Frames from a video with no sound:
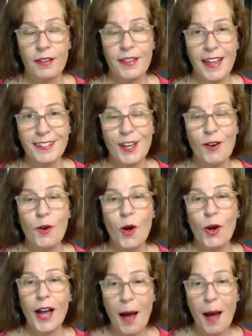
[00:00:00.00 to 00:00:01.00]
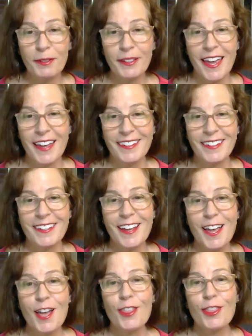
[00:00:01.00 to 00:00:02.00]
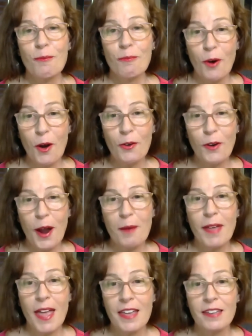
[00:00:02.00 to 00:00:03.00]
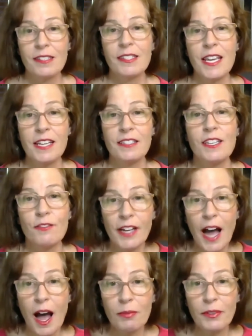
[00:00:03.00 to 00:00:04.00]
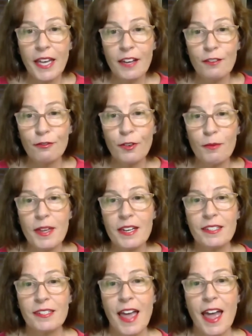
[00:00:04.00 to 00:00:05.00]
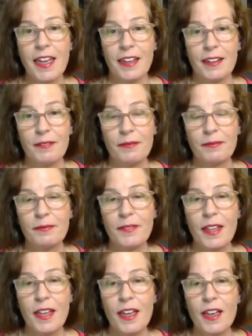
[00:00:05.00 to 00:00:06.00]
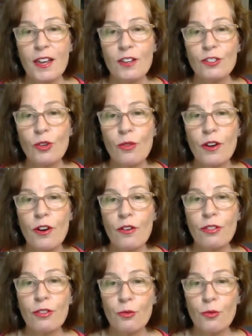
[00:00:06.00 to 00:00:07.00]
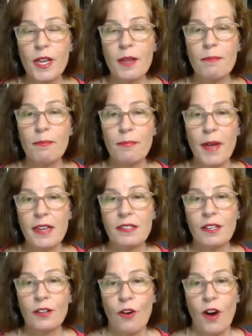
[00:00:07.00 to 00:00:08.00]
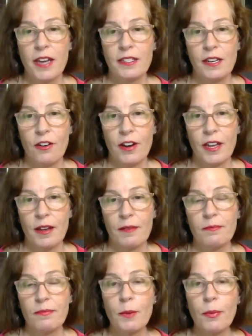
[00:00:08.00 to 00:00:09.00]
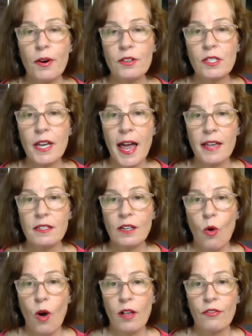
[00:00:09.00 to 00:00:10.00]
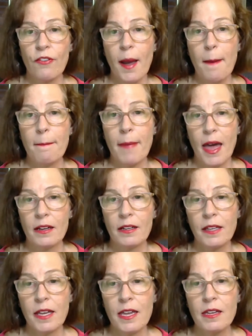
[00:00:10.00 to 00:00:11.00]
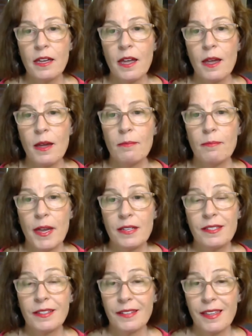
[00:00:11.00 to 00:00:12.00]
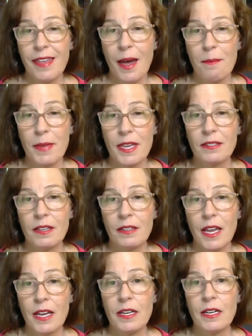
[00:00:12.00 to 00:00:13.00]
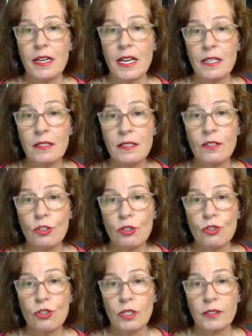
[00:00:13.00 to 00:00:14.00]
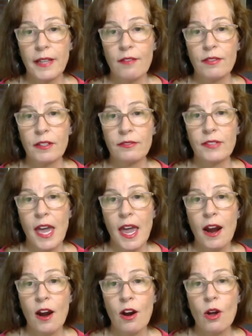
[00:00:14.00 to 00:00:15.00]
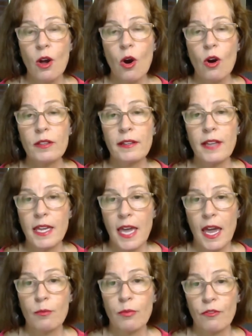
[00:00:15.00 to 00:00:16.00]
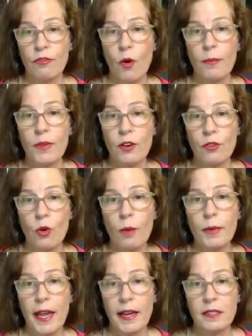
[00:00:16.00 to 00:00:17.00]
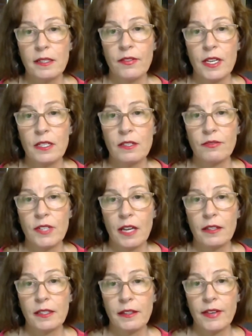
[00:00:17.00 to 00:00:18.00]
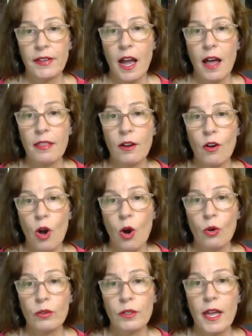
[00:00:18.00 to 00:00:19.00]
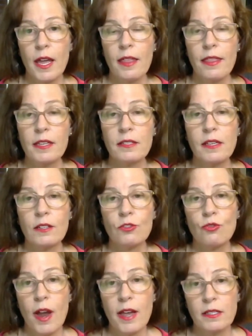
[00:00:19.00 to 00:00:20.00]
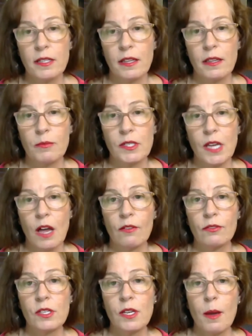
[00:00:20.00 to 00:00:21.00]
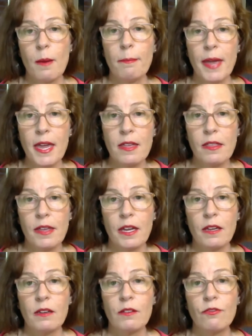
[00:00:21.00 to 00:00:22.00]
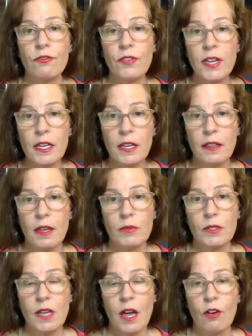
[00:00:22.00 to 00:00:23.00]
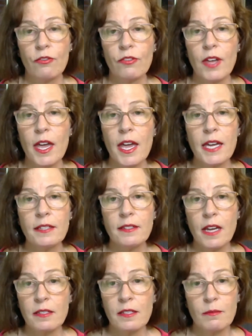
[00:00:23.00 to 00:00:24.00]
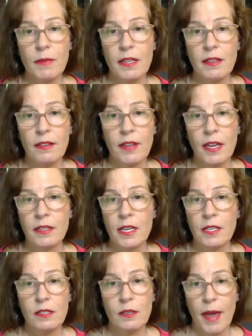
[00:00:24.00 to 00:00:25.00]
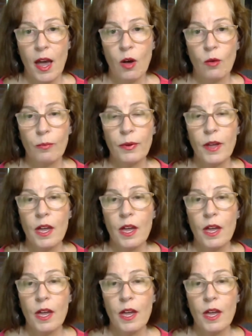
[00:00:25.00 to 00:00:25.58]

That's how complicated the program is. See, it's even complicated for me to say it. So there are three basic criteria. The person has to qualify medically. Basically, that means that they need an institutional level of care or that they can't perform their normal activities of daily living on their own. Things like dressing themselves, bathing, feeding themselves. It doesn't mean that they need some help